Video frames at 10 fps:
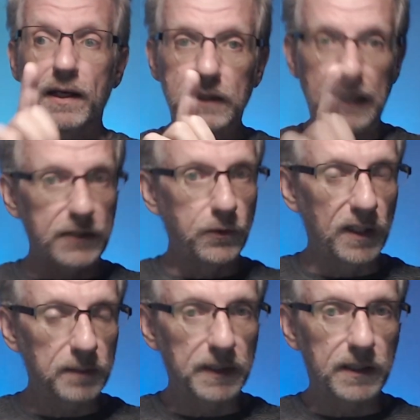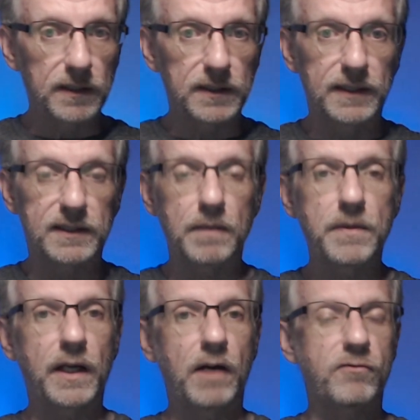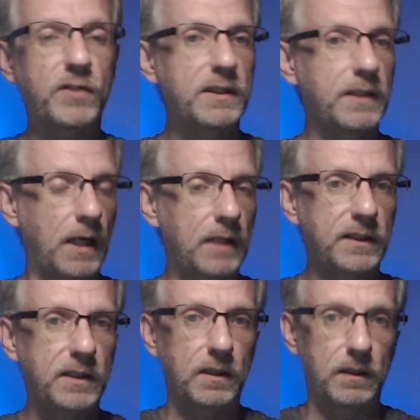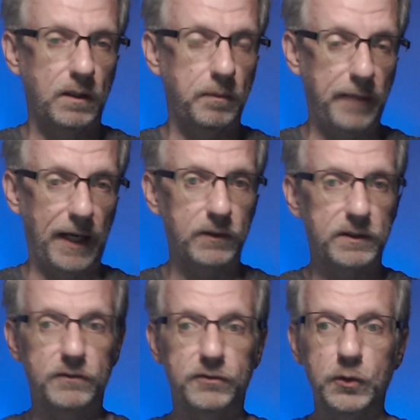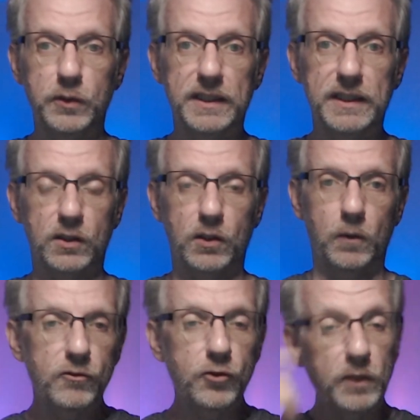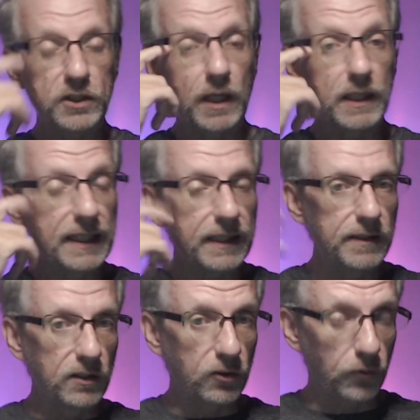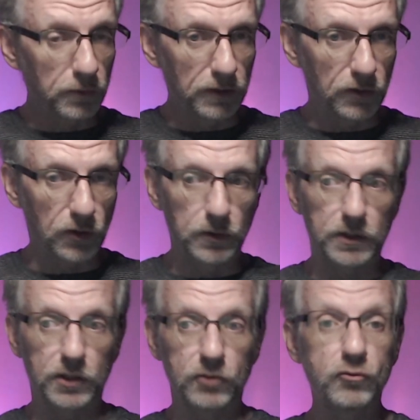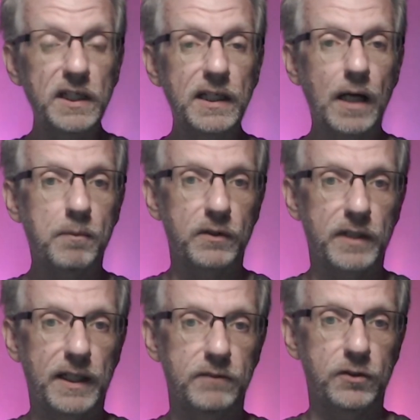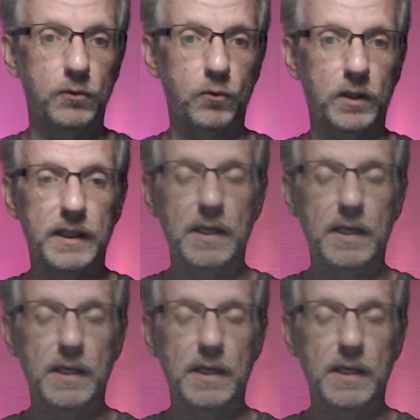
glad you asked because it's something I've written an article about a few years ago to which I'll link in the description so you can read up on that if you want.